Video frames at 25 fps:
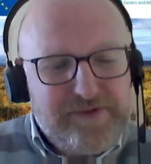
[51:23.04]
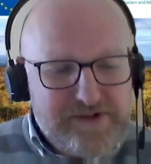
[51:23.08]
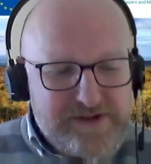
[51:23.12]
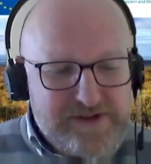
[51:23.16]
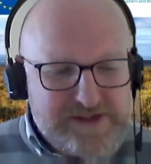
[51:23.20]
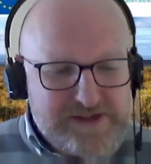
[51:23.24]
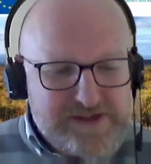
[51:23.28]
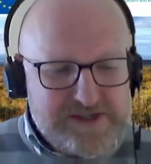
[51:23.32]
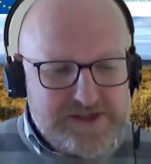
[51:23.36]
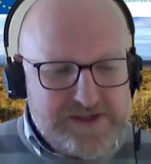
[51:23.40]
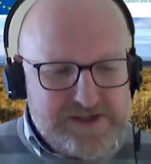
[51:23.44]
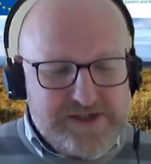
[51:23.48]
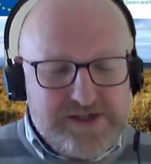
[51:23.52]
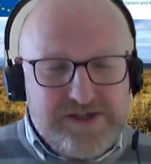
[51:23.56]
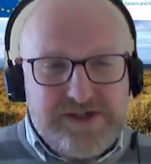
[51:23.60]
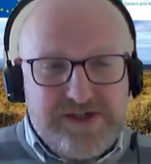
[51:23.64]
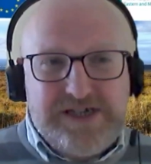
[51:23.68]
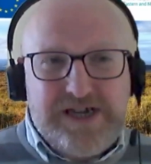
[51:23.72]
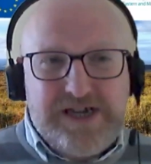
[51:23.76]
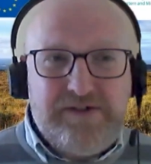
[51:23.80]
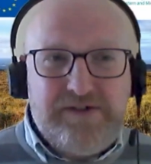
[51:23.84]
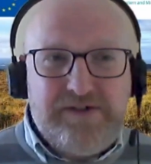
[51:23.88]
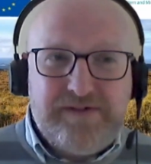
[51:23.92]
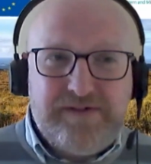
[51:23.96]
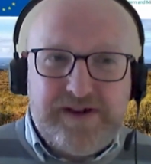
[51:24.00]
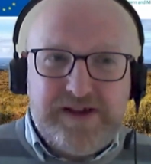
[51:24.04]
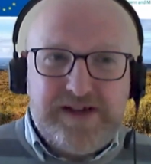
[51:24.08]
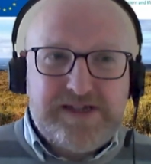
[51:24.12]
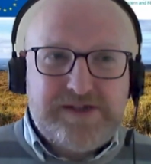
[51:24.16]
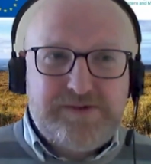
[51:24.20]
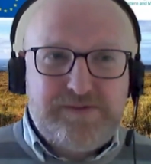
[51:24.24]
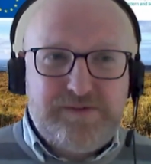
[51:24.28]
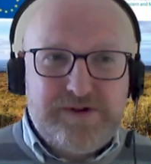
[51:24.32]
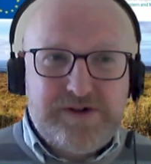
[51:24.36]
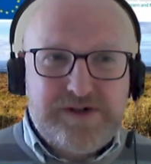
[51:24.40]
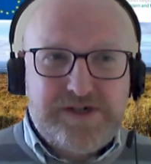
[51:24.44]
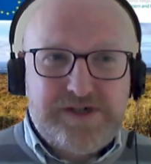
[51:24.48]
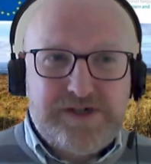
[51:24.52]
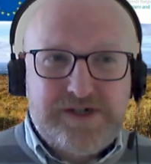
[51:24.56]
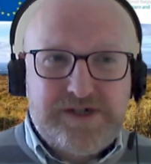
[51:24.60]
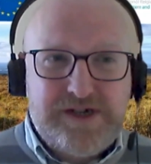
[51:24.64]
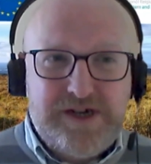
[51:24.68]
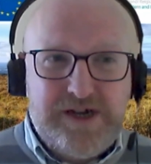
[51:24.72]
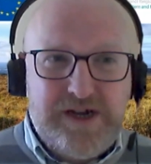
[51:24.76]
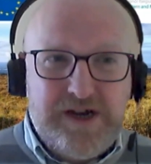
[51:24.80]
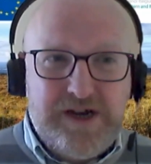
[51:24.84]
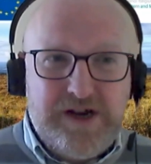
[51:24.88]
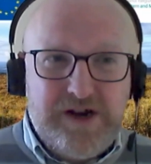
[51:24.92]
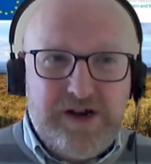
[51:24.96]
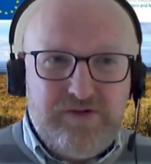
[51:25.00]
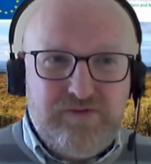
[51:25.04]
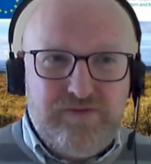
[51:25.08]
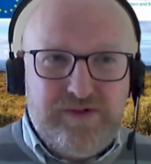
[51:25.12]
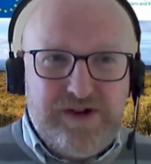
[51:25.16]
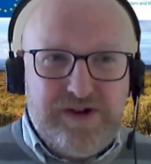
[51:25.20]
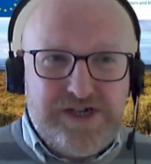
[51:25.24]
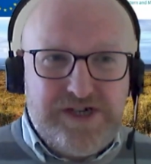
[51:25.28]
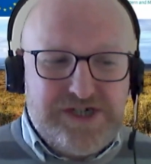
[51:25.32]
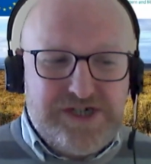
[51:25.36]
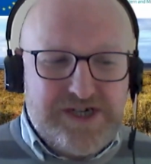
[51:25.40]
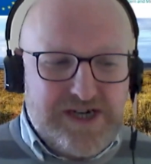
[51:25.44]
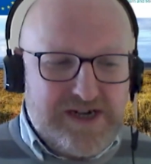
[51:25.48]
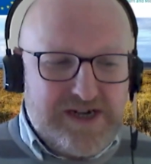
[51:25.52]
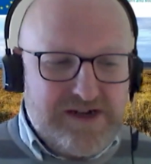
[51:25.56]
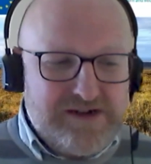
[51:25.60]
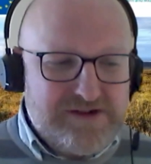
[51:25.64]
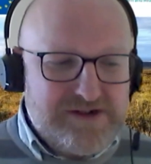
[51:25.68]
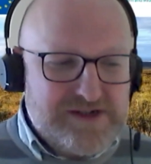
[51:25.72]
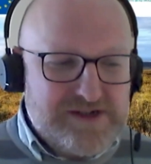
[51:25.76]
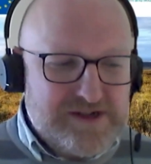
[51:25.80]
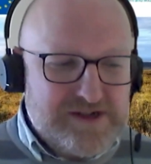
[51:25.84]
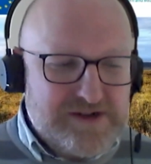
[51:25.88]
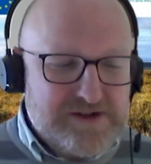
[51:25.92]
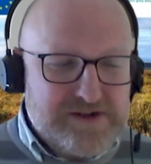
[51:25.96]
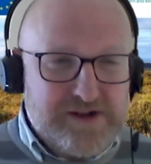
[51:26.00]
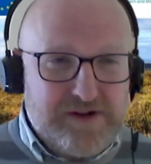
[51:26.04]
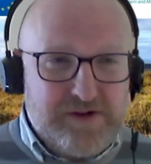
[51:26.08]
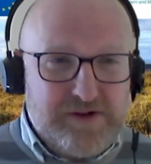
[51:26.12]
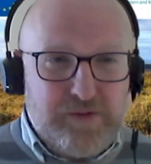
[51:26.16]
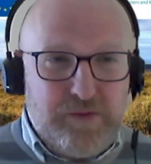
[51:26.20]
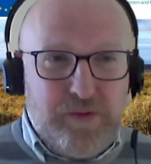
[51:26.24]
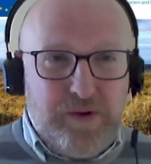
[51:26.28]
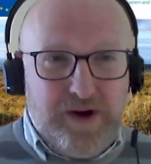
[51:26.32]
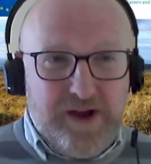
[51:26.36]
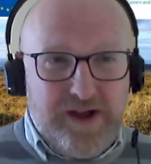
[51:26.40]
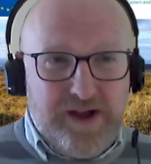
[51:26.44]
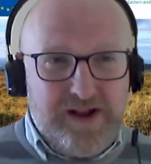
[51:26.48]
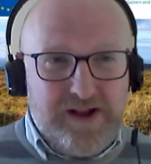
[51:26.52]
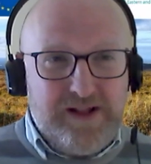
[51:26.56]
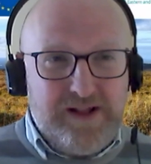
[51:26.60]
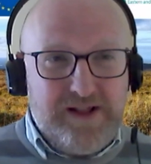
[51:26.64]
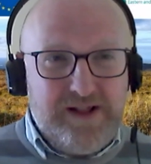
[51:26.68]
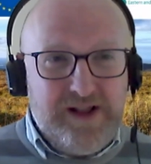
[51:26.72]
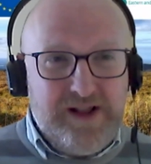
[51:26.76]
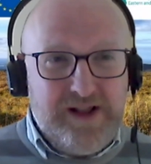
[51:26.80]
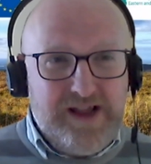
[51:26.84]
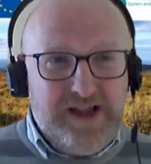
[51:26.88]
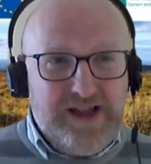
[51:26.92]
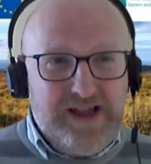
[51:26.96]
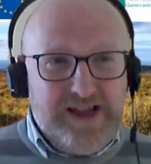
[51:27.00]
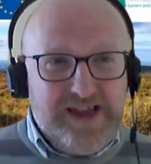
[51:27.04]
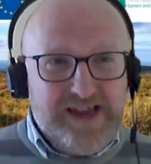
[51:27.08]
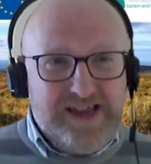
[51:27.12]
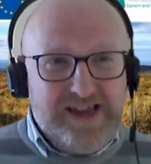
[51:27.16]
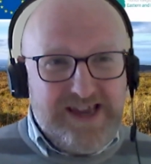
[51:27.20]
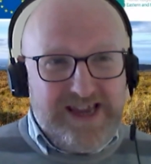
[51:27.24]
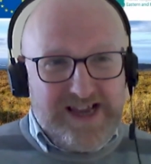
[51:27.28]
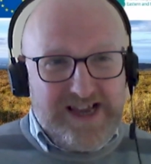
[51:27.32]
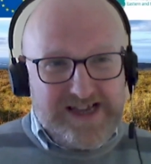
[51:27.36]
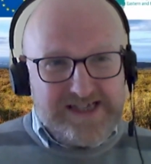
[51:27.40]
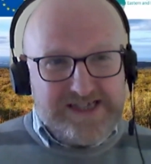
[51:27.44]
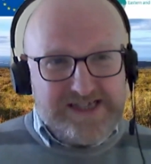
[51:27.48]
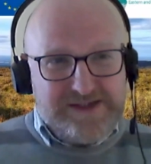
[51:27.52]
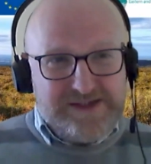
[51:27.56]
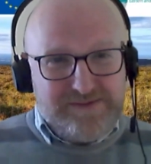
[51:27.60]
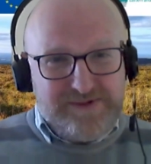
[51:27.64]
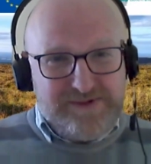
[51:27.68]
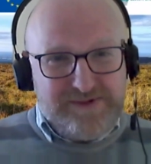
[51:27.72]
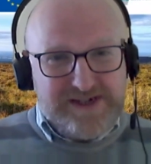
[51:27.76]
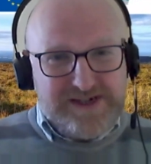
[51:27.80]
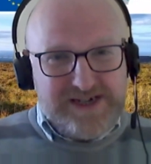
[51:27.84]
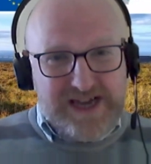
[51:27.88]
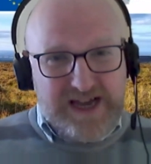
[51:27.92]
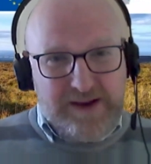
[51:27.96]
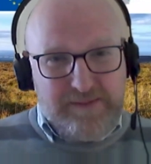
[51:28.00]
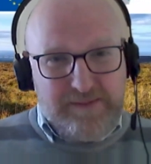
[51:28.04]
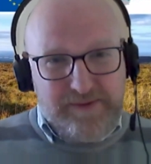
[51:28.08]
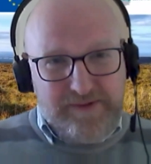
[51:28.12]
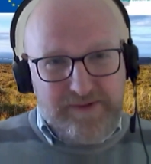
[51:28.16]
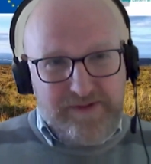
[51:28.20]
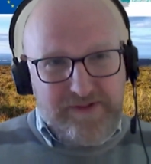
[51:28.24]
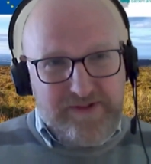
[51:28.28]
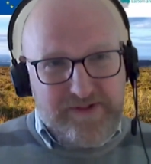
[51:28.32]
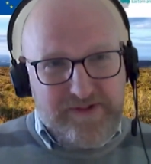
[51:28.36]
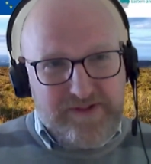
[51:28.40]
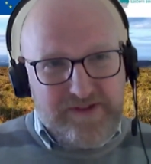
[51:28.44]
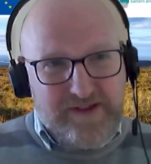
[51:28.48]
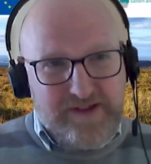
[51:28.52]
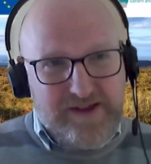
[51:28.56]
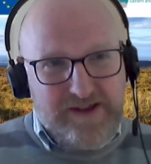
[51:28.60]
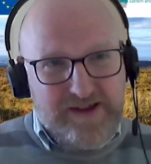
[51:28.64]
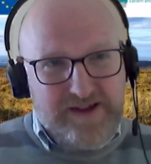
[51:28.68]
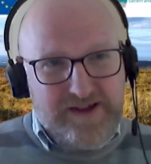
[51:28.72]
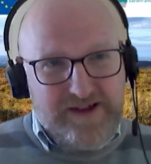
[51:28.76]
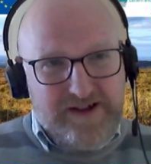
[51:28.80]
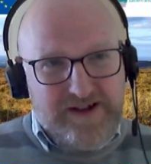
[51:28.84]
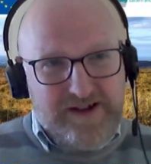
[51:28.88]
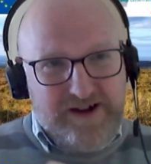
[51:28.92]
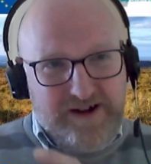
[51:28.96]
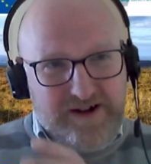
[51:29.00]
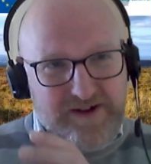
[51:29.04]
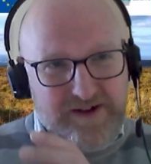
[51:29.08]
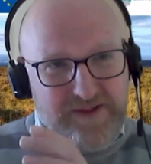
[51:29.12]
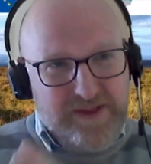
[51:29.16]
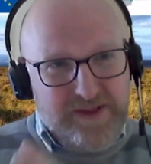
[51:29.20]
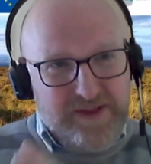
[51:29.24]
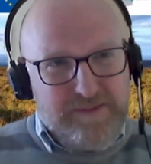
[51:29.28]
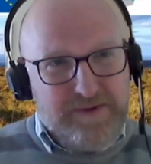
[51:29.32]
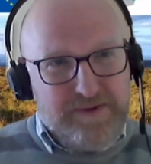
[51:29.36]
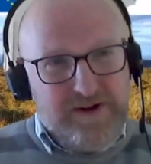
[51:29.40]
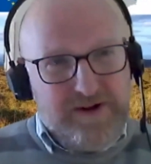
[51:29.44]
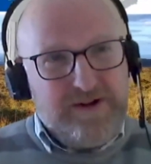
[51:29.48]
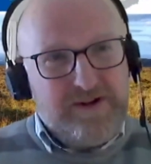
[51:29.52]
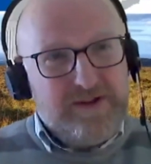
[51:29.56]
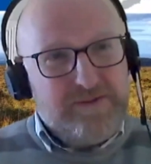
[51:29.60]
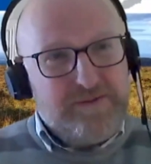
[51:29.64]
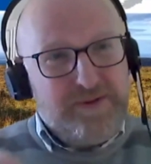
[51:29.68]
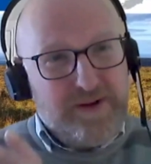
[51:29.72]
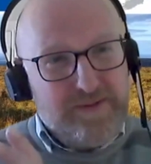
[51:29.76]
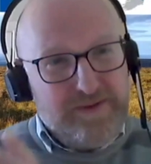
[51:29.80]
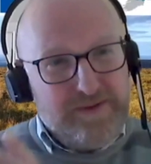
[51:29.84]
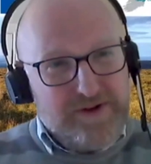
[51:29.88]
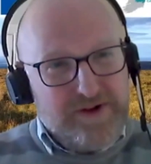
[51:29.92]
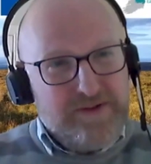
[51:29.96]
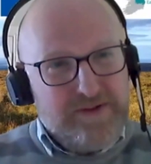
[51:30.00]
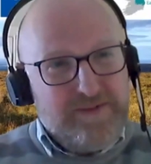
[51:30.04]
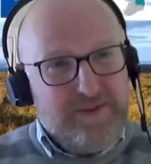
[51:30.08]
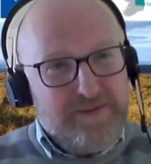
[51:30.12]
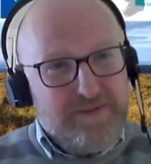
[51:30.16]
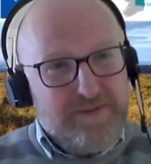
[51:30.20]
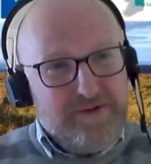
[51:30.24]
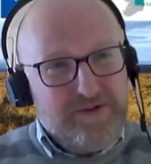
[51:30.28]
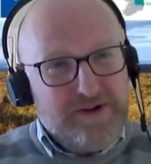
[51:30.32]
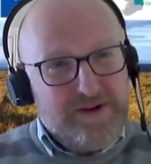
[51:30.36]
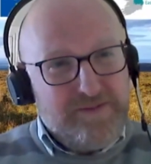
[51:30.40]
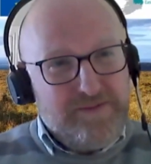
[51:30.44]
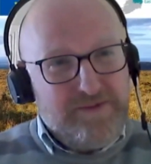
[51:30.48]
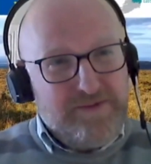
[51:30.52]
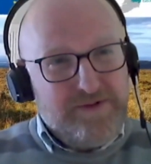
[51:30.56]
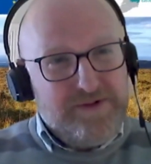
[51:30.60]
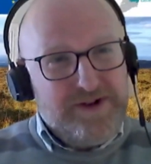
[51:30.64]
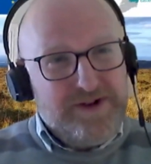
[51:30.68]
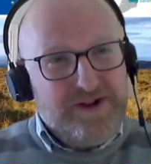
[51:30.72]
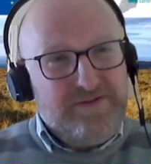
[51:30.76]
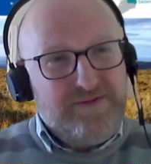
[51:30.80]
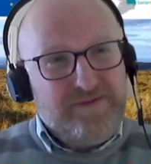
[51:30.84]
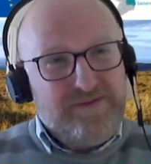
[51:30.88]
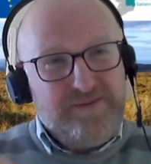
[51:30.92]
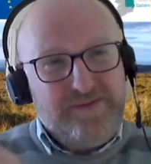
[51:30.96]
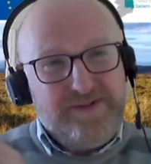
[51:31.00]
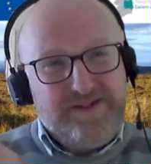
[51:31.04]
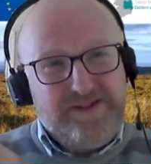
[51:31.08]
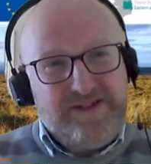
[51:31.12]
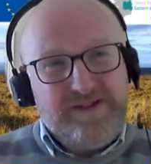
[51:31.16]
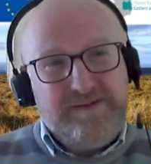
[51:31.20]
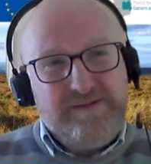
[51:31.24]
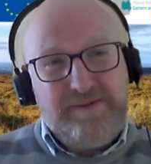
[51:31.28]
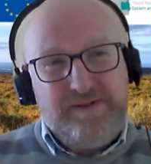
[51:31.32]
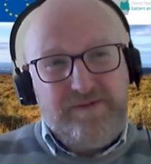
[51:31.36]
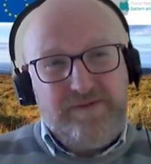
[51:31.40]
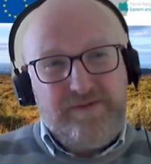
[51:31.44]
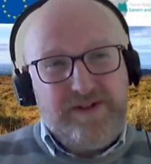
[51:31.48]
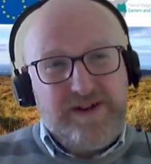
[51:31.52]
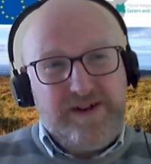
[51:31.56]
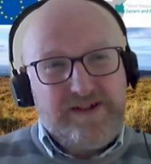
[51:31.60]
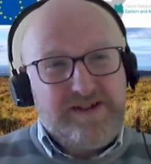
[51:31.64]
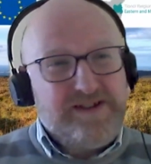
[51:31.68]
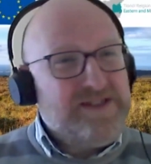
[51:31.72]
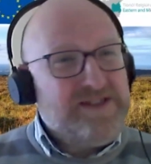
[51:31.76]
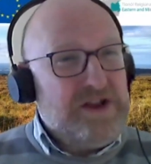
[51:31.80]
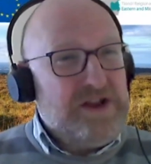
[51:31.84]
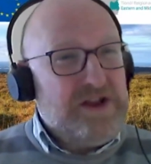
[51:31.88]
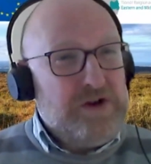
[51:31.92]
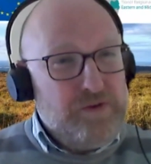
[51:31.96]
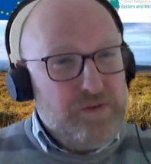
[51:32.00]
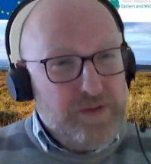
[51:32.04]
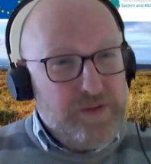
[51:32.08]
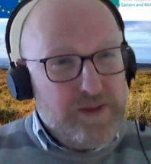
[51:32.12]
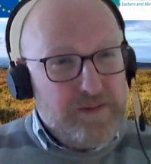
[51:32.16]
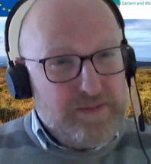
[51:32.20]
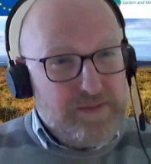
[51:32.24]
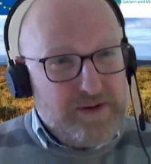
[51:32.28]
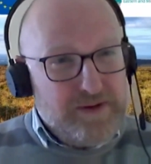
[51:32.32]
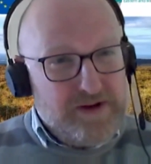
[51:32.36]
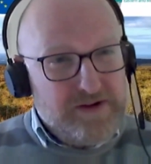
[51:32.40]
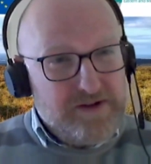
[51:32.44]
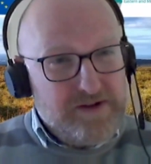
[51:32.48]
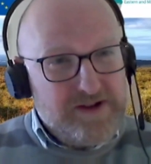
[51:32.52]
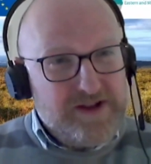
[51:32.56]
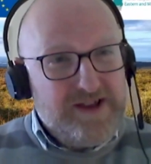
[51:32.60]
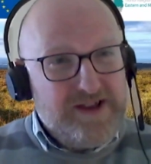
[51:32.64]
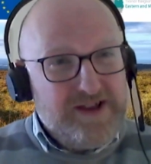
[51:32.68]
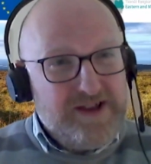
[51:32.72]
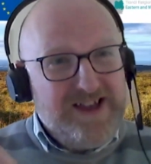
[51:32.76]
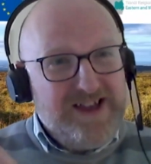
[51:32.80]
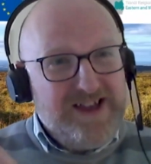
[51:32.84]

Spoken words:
So definitely it's worth reaching out that while, yes, what happens on the bog is probably going to be Bord na Móna from the simple fact that they own the bog,